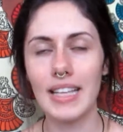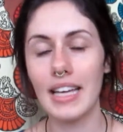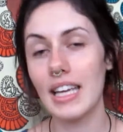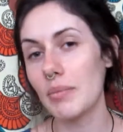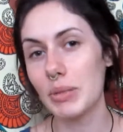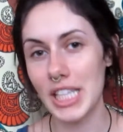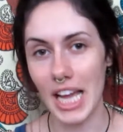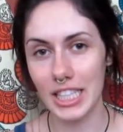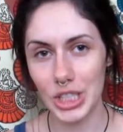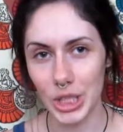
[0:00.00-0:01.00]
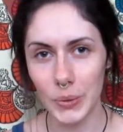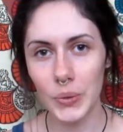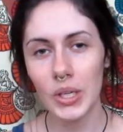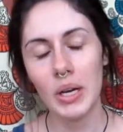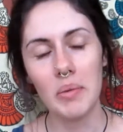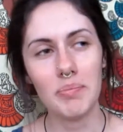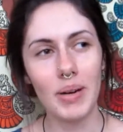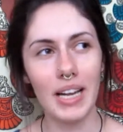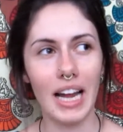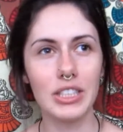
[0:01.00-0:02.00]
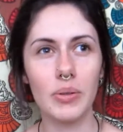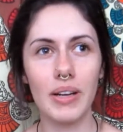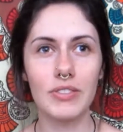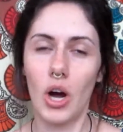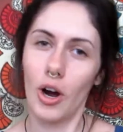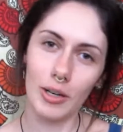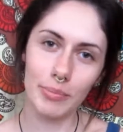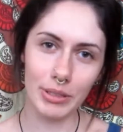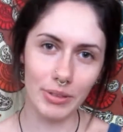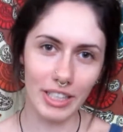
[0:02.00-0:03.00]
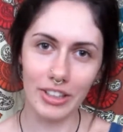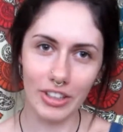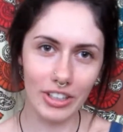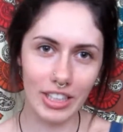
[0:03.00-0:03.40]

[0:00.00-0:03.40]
I can't protect you, but I don't have to harm you either.